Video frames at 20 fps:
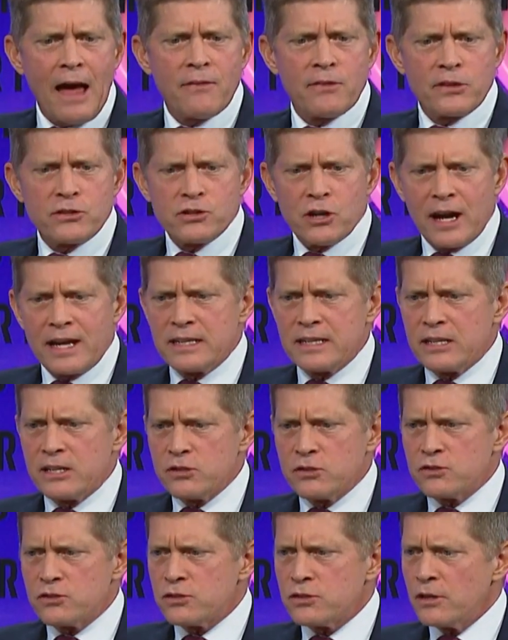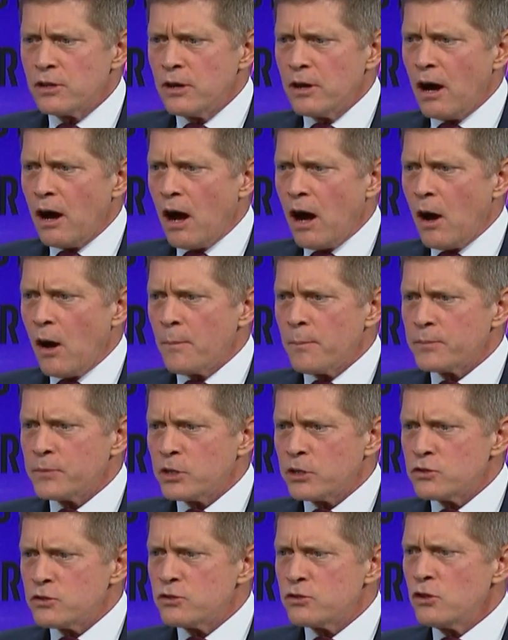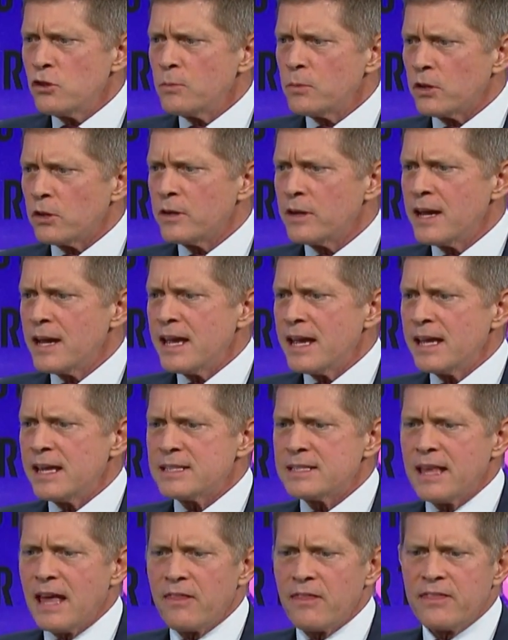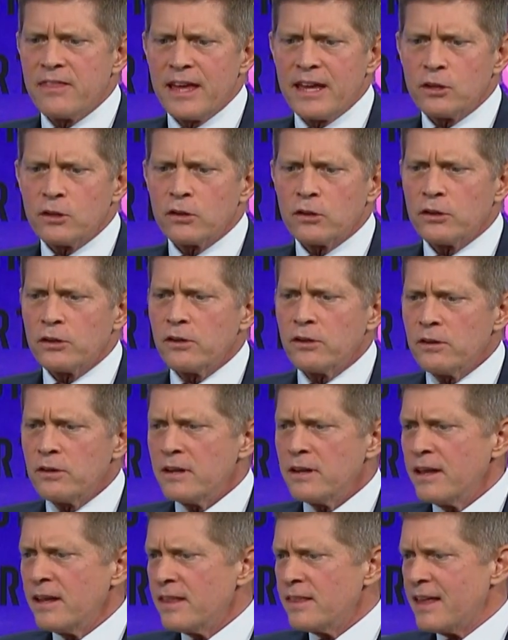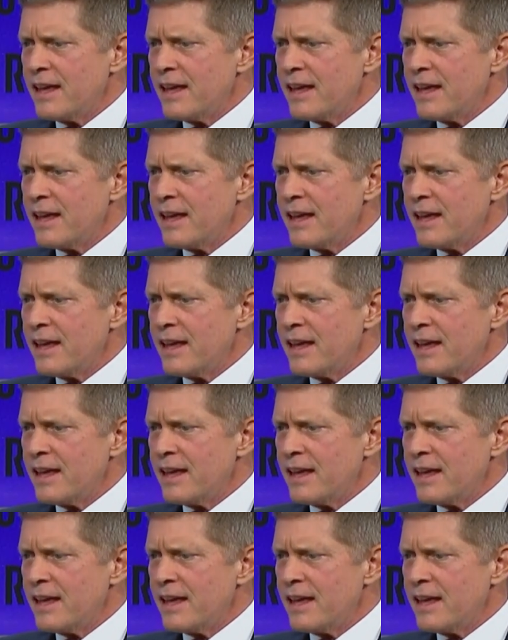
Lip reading: the Chinese consumer is that they learn,